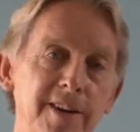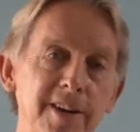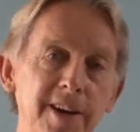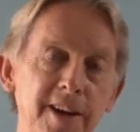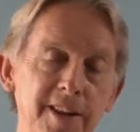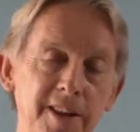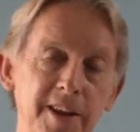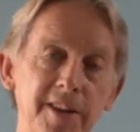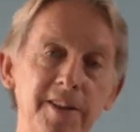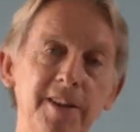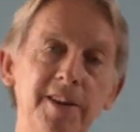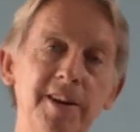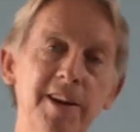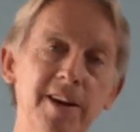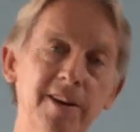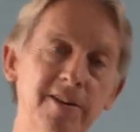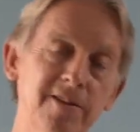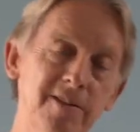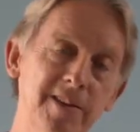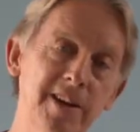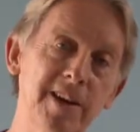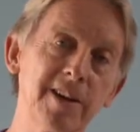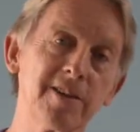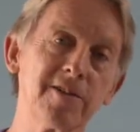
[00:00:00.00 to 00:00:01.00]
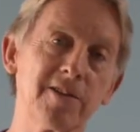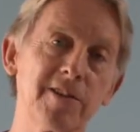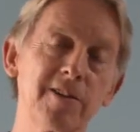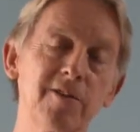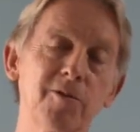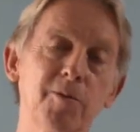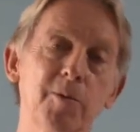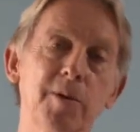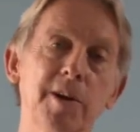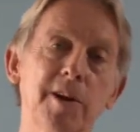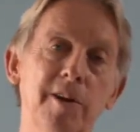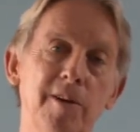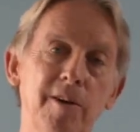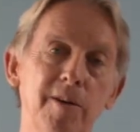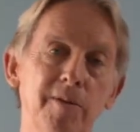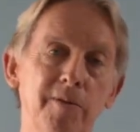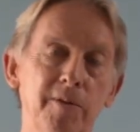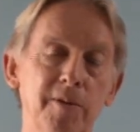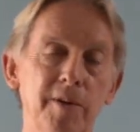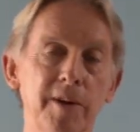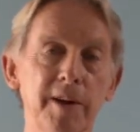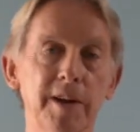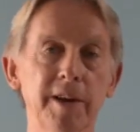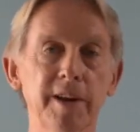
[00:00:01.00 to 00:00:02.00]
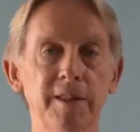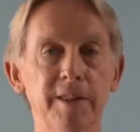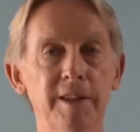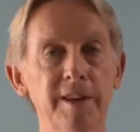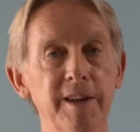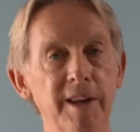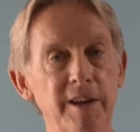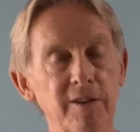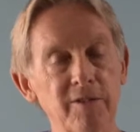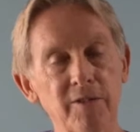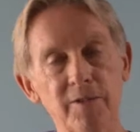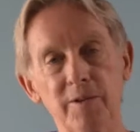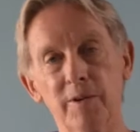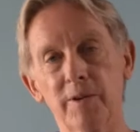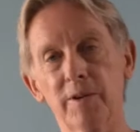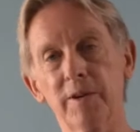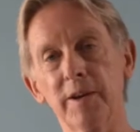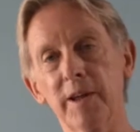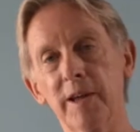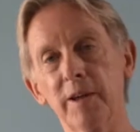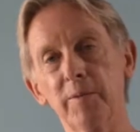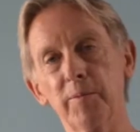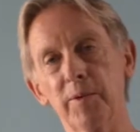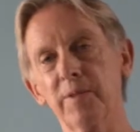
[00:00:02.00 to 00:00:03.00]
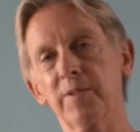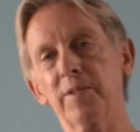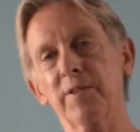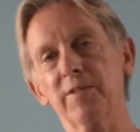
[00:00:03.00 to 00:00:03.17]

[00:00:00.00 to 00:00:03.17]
And then the next day she's recovering, and the next door neighbor,